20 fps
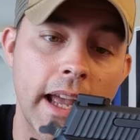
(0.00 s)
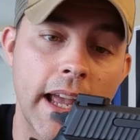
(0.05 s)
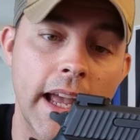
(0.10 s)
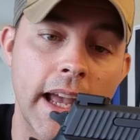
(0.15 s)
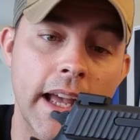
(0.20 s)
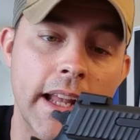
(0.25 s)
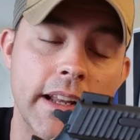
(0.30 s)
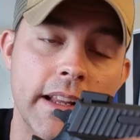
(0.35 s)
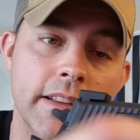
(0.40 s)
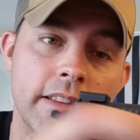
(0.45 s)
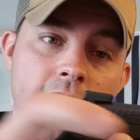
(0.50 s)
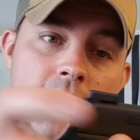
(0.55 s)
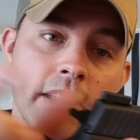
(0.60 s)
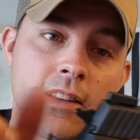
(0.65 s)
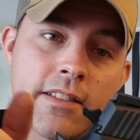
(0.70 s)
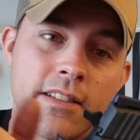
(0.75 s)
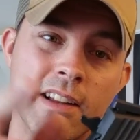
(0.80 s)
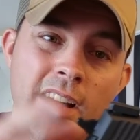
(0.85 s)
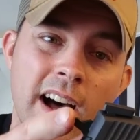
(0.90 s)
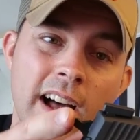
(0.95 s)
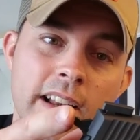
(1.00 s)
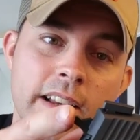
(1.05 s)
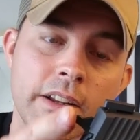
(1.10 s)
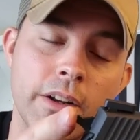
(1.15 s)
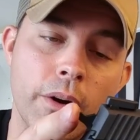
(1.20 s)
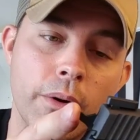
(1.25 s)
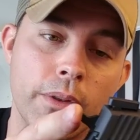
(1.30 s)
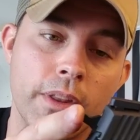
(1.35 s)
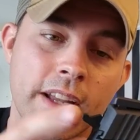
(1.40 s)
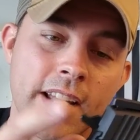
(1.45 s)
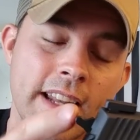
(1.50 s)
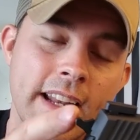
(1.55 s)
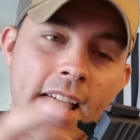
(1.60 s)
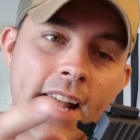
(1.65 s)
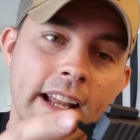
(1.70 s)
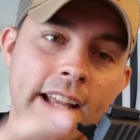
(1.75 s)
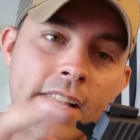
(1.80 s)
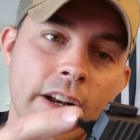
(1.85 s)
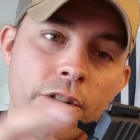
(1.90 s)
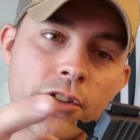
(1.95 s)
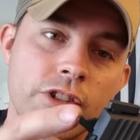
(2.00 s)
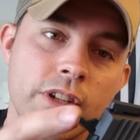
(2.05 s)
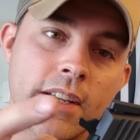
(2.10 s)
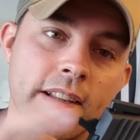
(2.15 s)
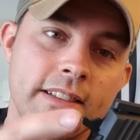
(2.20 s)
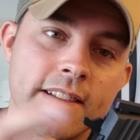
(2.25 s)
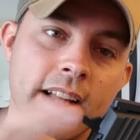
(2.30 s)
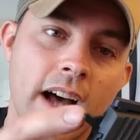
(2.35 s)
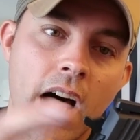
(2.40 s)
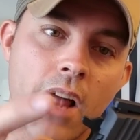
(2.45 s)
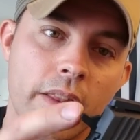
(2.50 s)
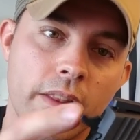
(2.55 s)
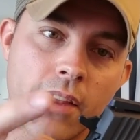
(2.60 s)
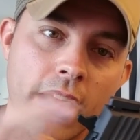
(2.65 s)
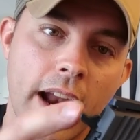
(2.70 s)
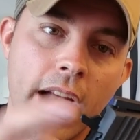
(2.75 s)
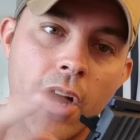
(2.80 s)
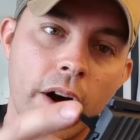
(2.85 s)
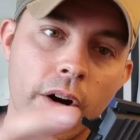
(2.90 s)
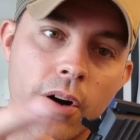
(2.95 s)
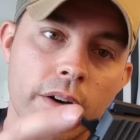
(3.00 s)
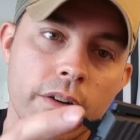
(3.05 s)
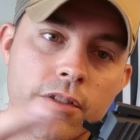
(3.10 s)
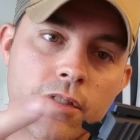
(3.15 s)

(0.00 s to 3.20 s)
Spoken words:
and it's not, the kinetic energy is not there